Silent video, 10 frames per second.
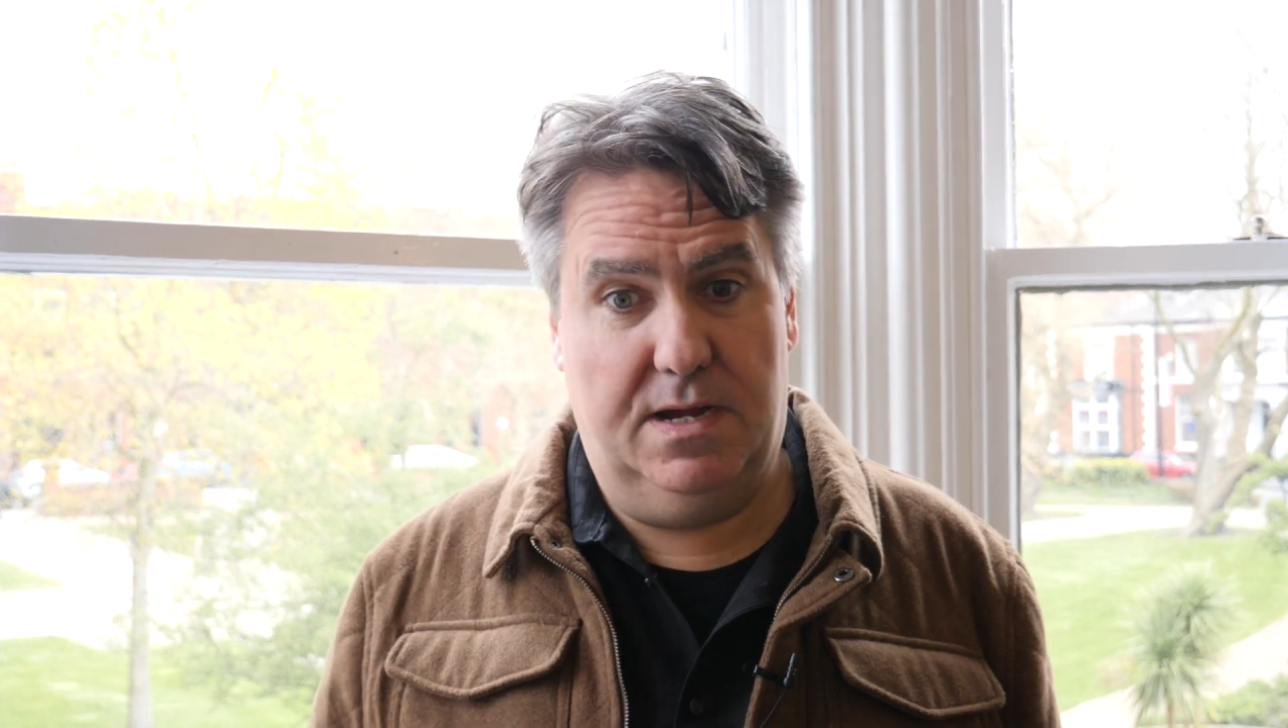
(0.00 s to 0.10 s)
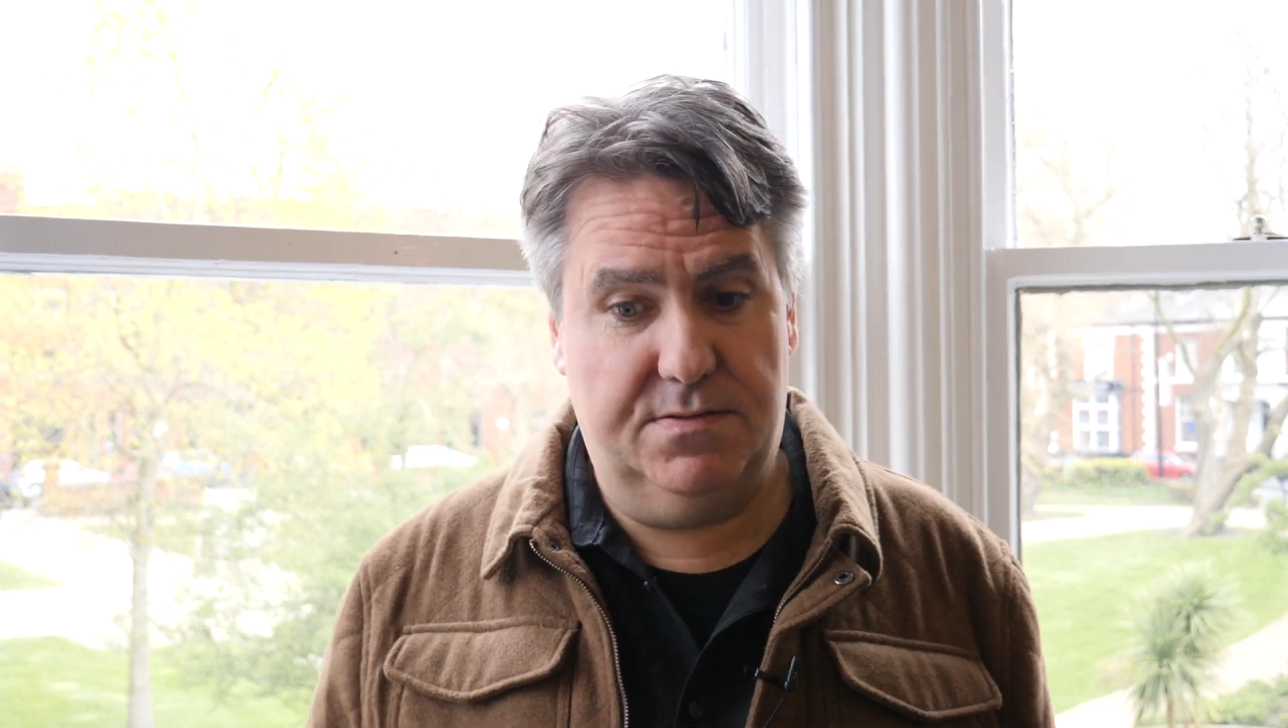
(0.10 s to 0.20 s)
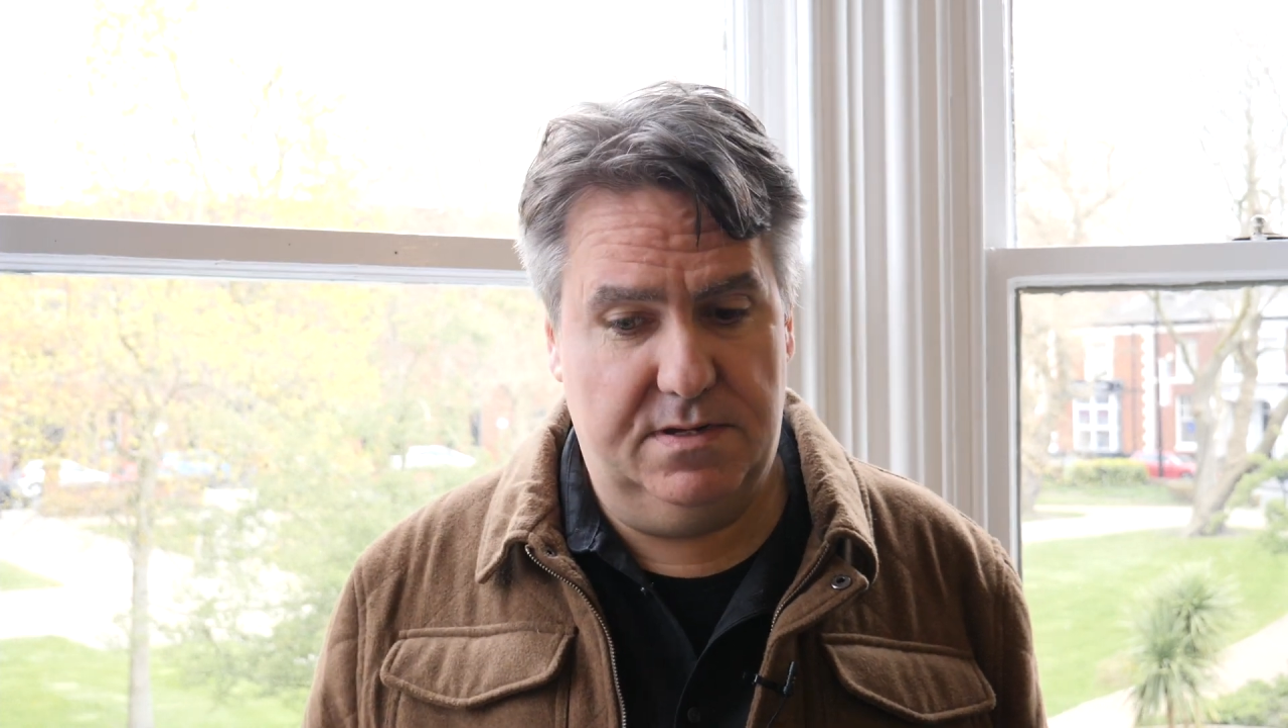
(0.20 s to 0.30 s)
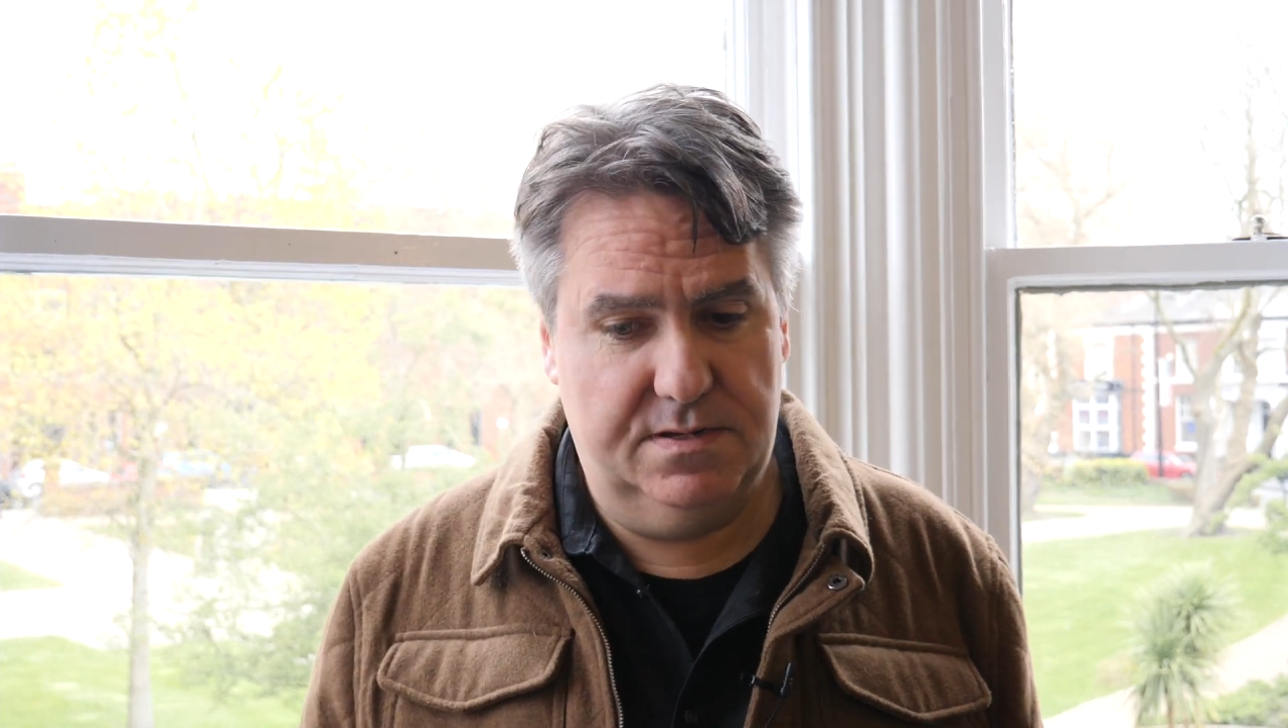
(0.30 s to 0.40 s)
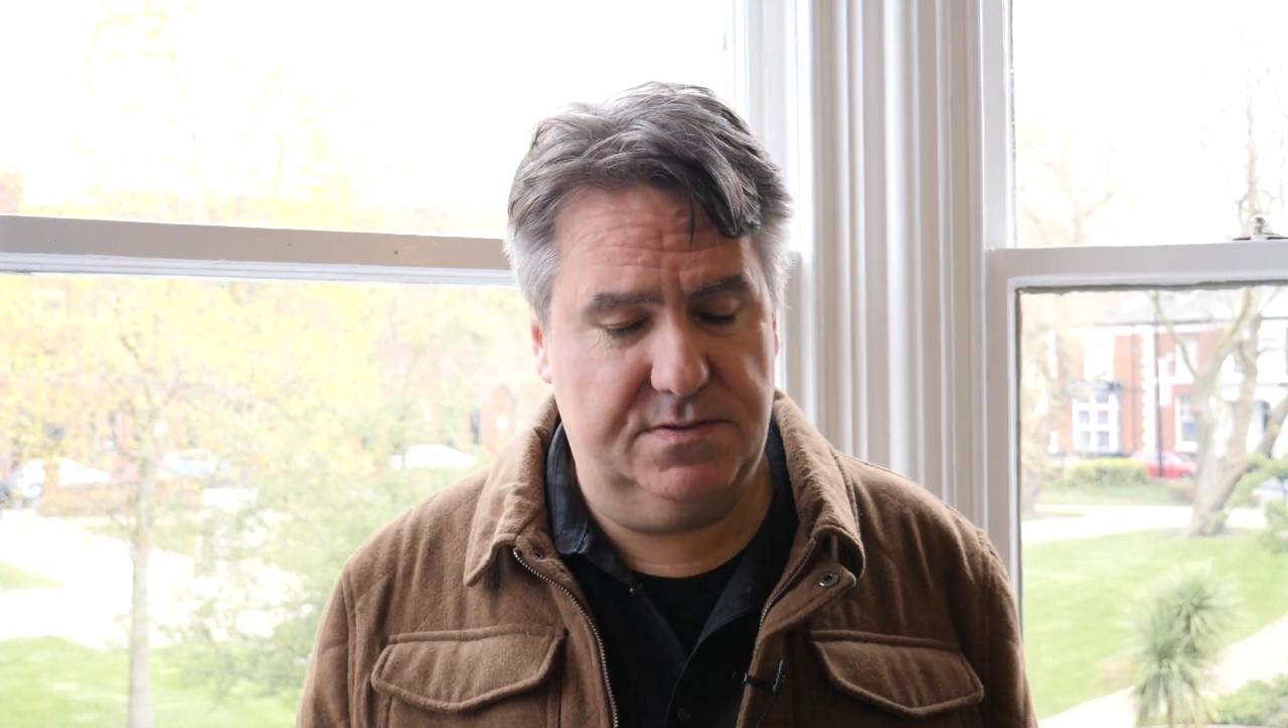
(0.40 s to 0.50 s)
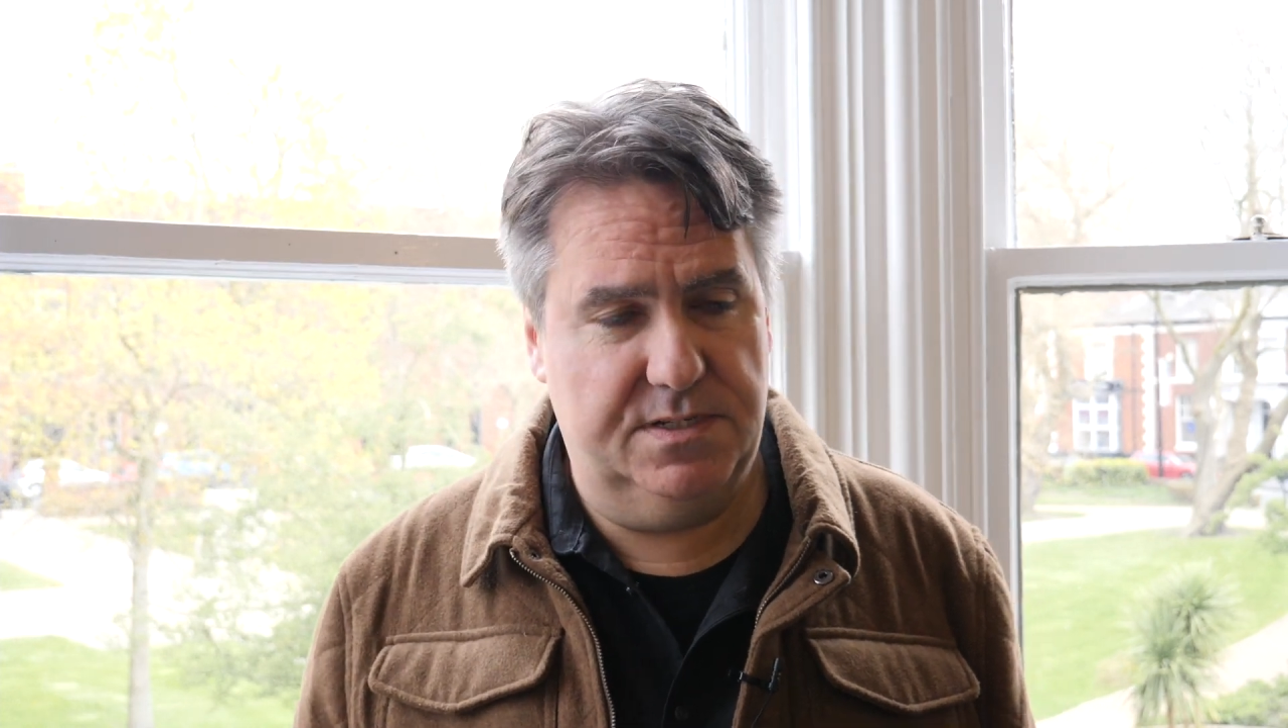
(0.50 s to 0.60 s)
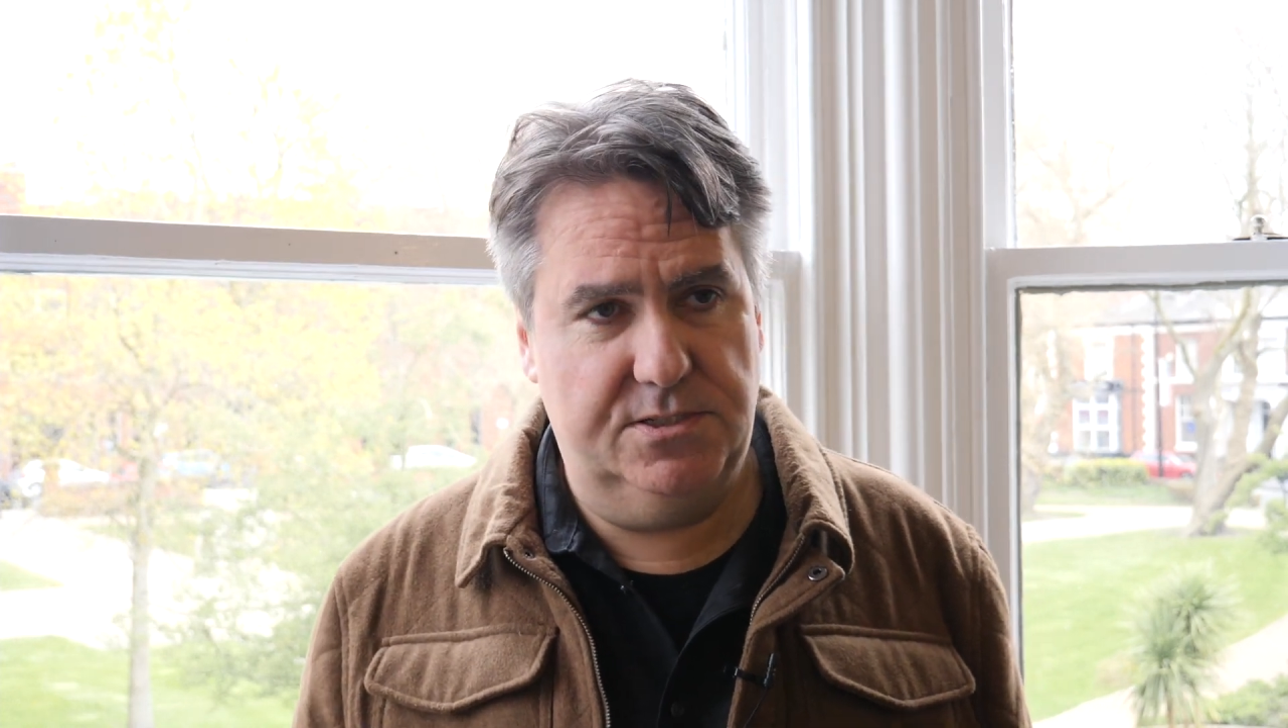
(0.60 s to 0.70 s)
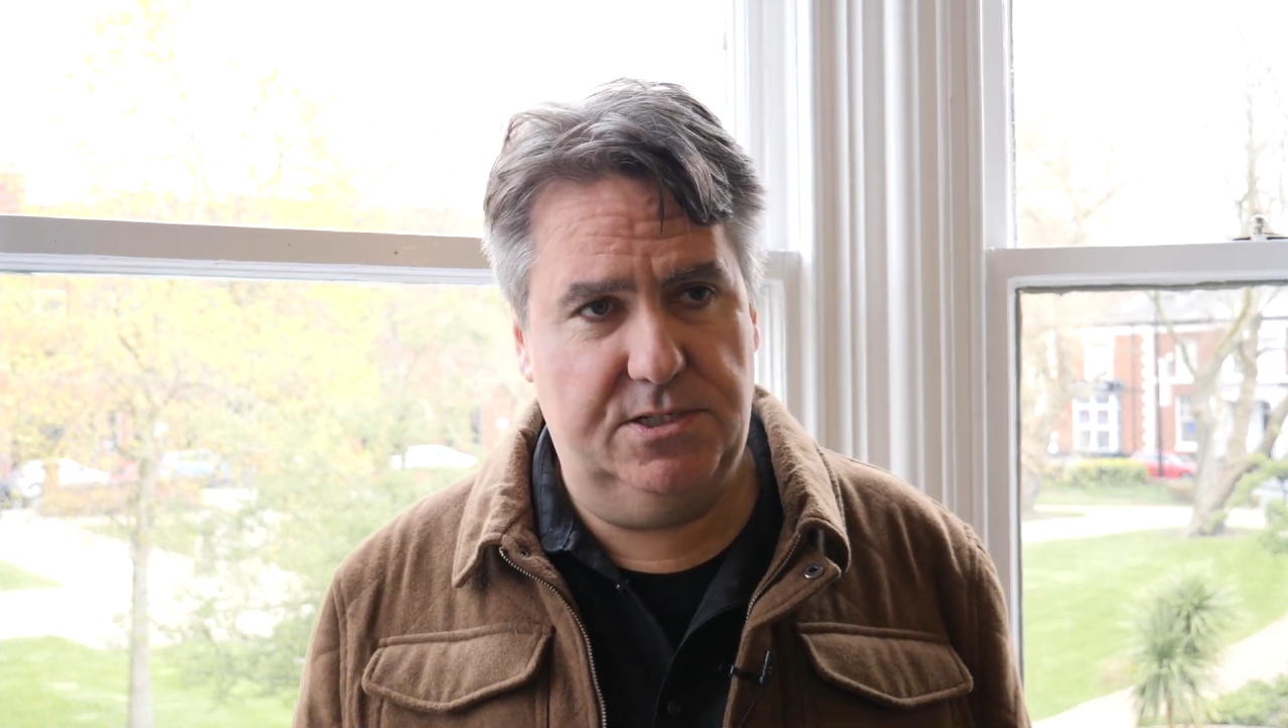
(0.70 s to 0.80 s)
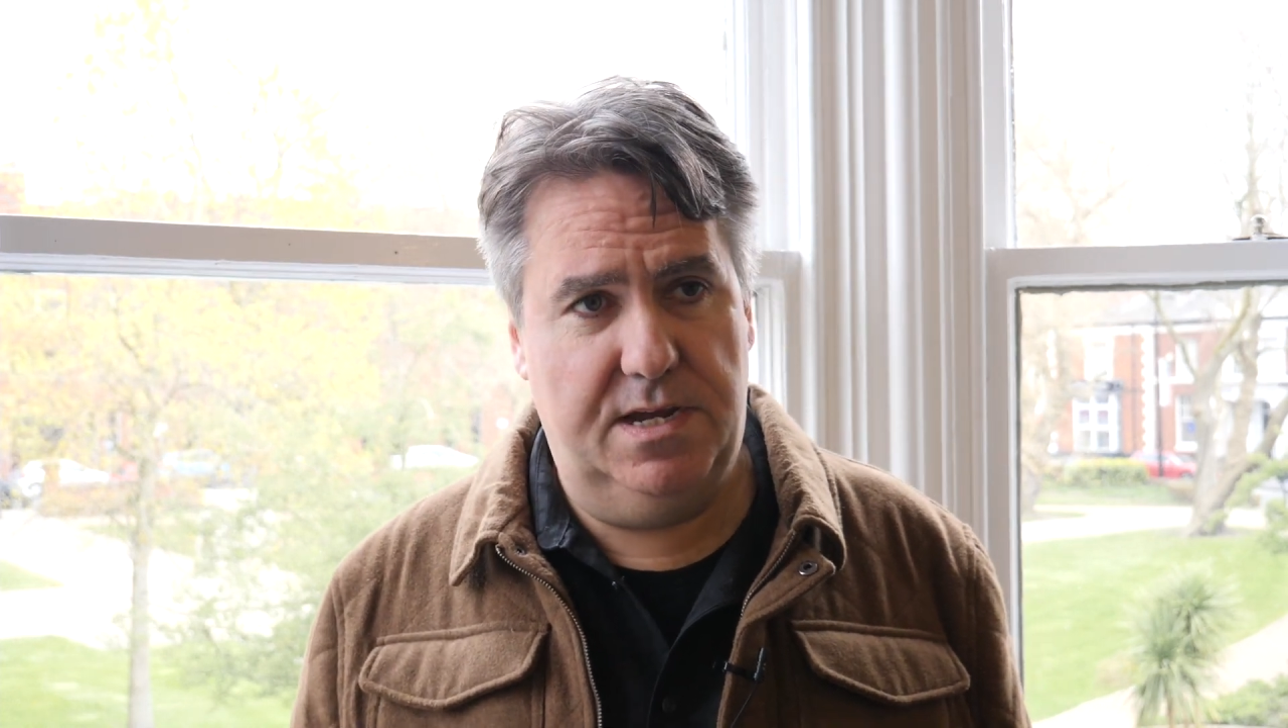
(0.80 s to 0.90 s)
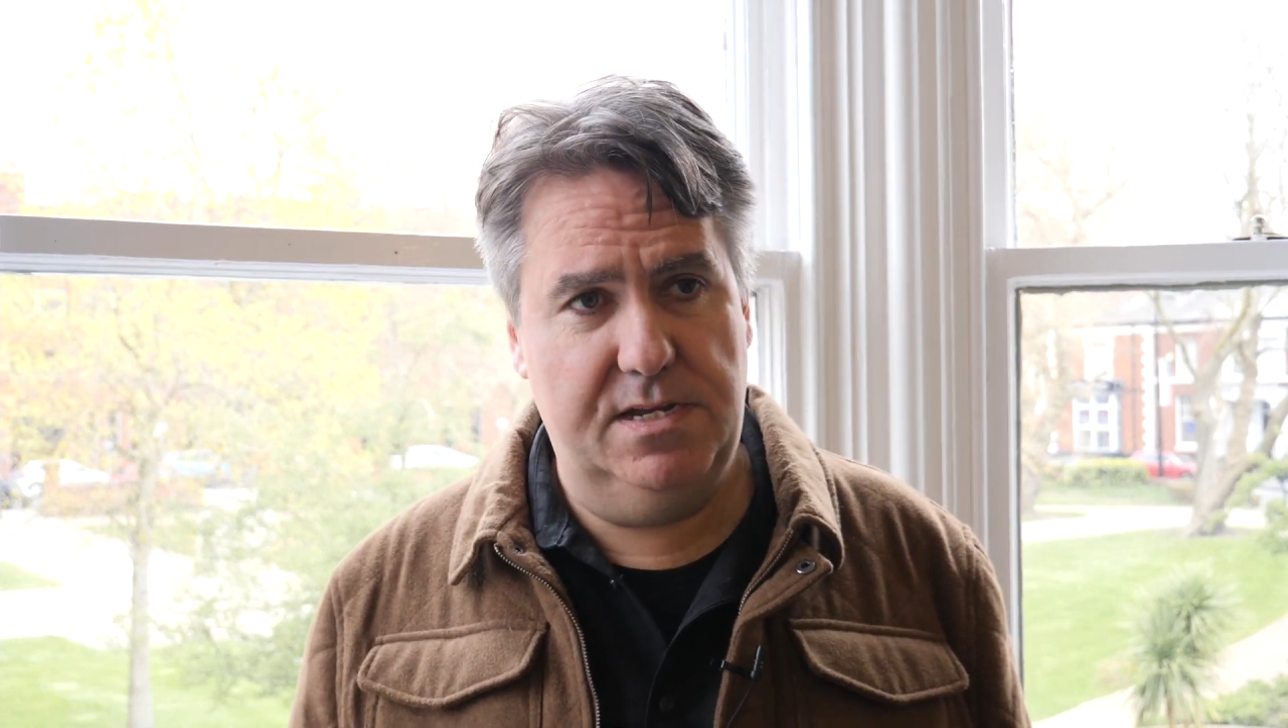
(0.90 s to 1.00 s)
I've seen
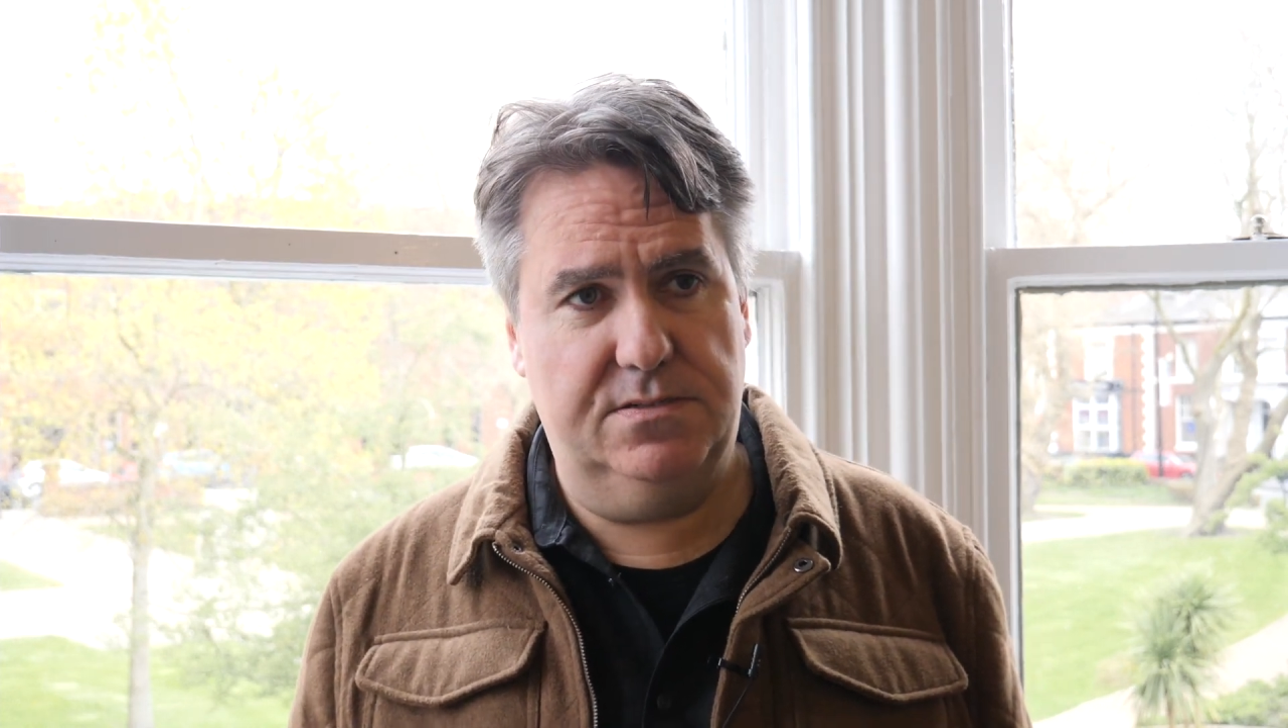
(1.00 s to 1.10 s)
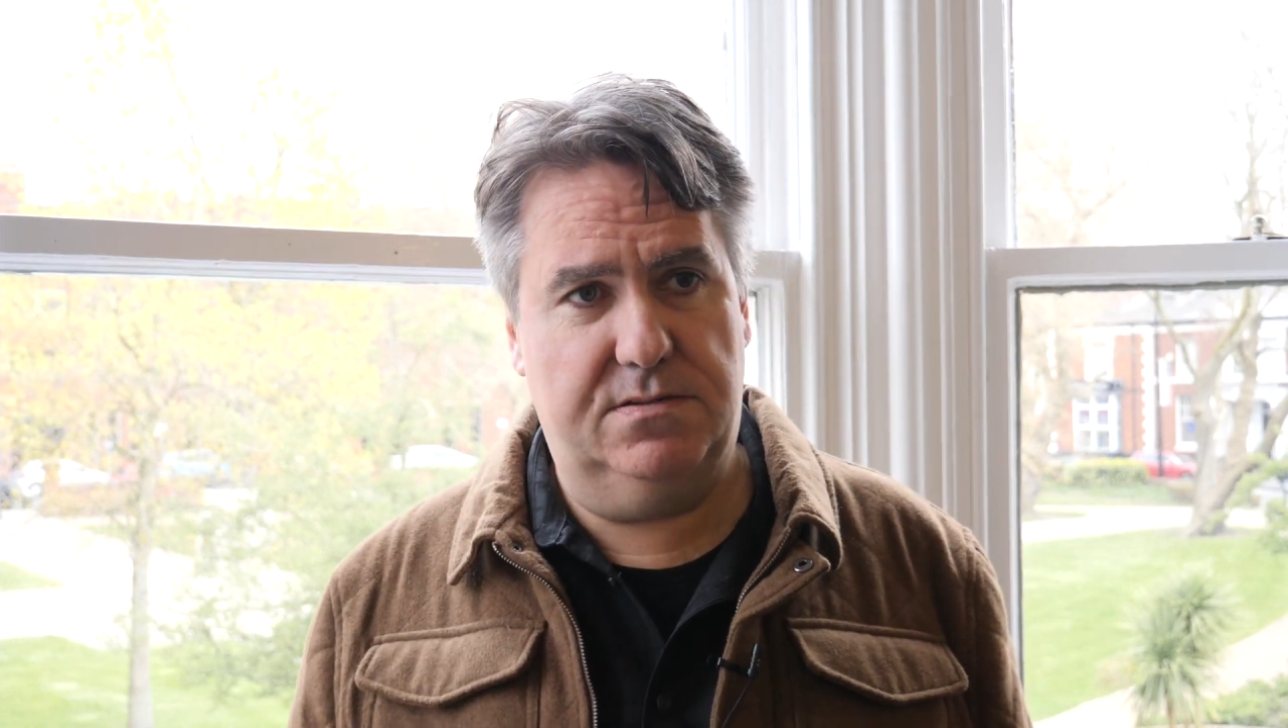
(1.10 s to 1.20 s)
a change.